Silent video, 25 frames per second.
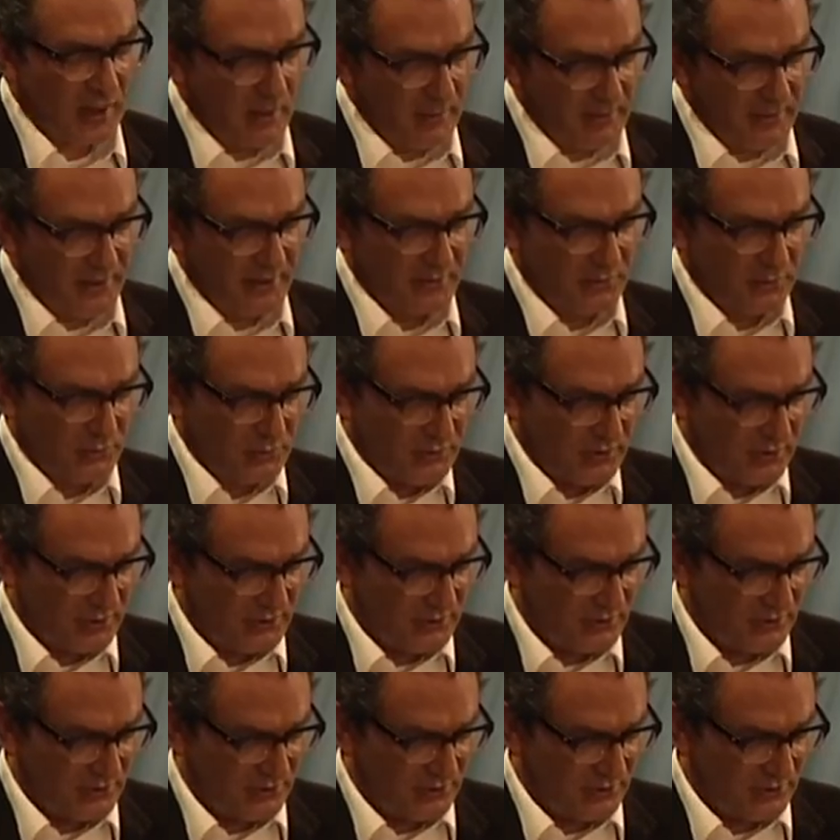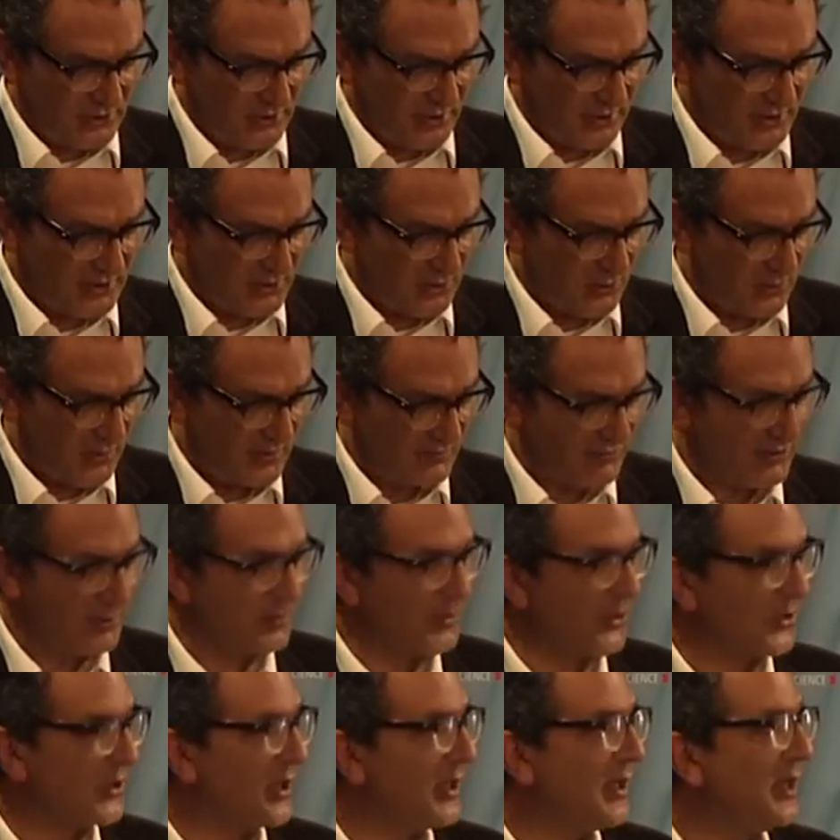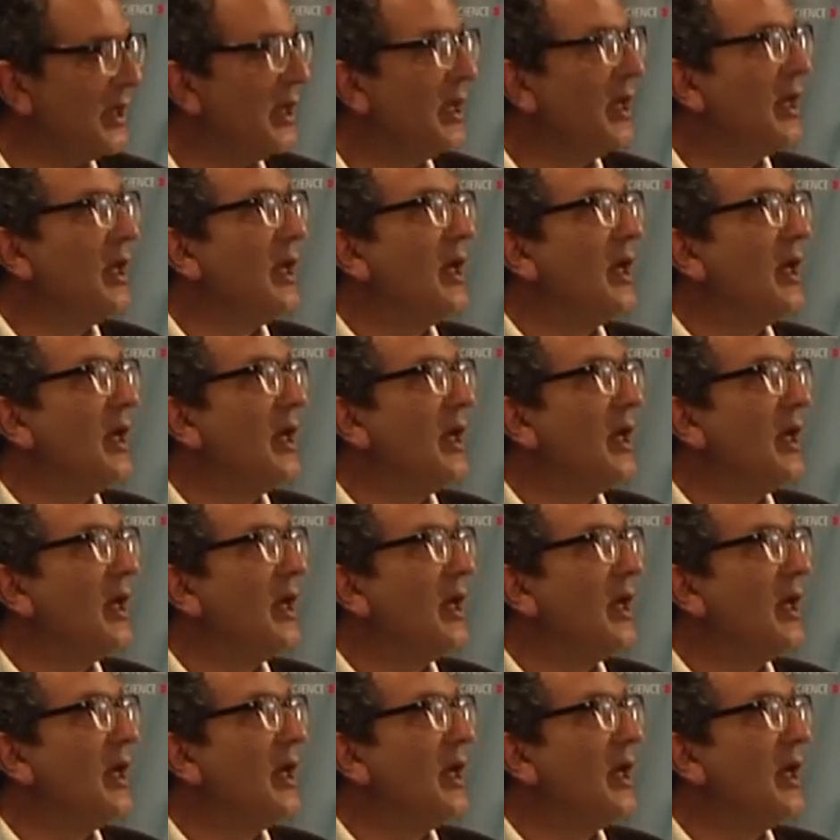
But it's also to suggest to everybody